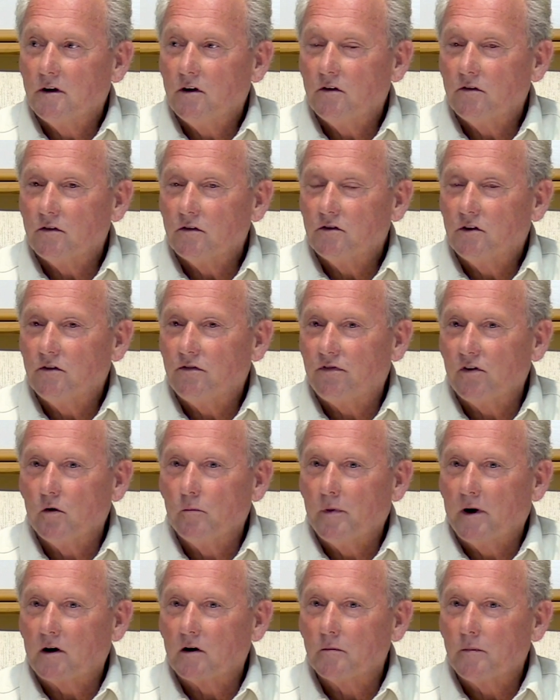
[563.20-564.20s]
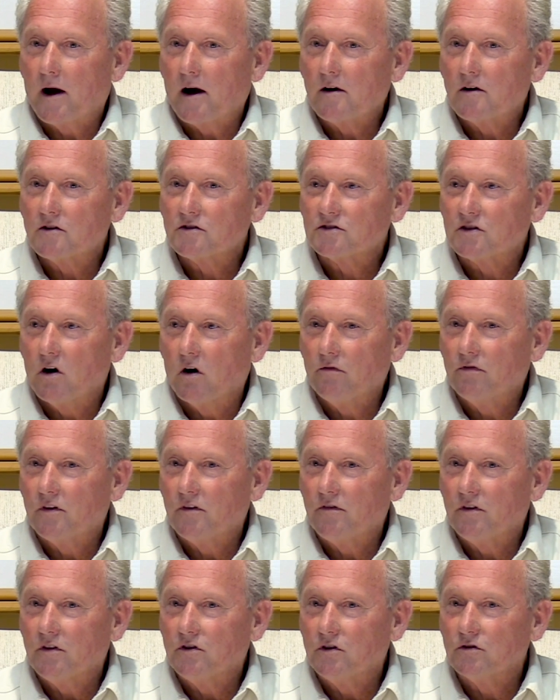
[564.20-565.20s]
you, do you feel better about yourself
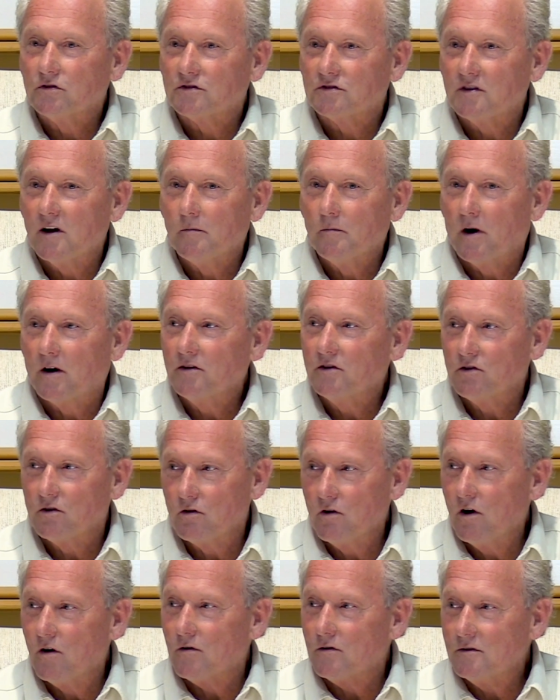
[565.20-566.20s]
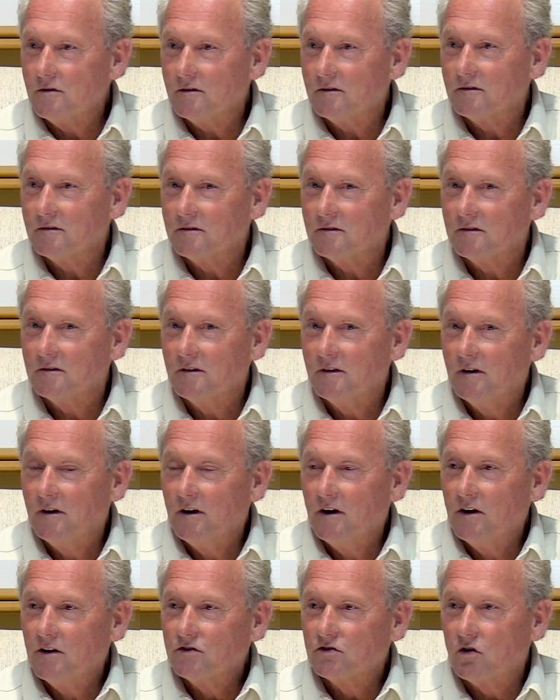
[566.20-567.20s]
if you do some on your own?